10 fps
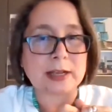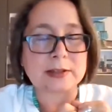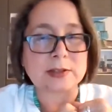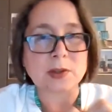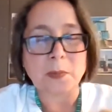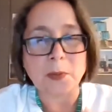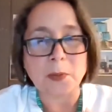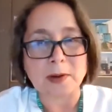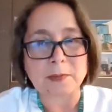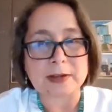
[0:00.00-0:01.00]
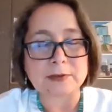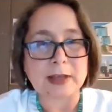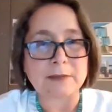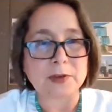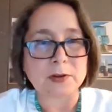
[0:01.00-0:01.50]
It's so important because we
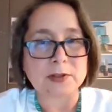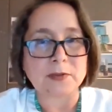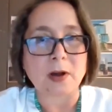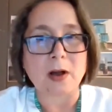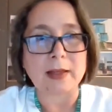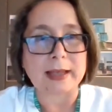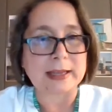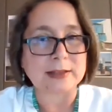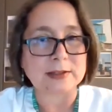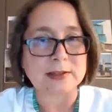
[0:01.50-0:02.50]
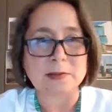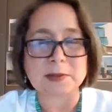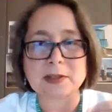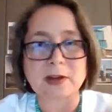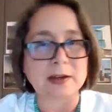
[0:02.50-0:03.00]
have viewers of all ages,
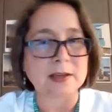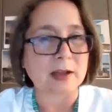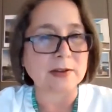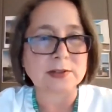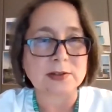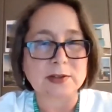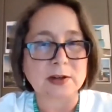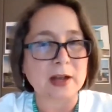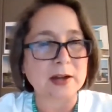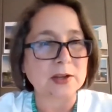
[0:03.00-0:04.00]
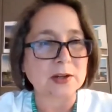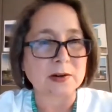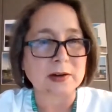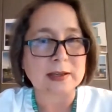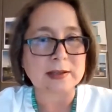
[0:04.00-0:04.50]
especially our youngsters who are kind of
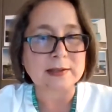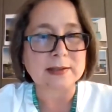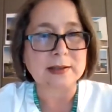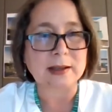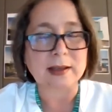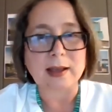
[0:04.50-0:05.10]
curious